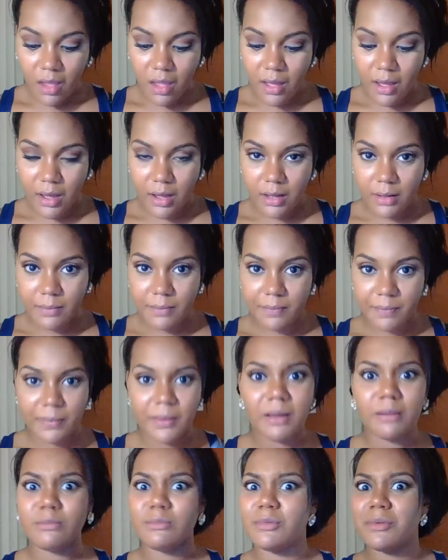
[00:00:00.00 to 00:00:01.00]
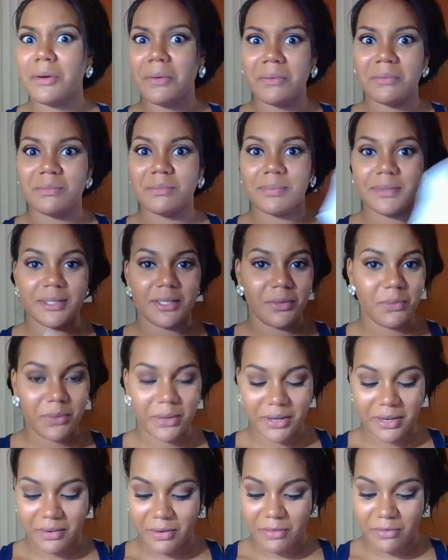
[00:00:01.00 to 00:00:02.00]
I'm still
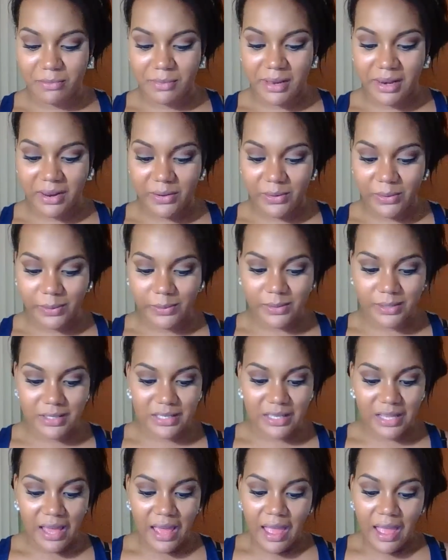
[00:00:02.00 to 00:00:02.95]
working off my notes.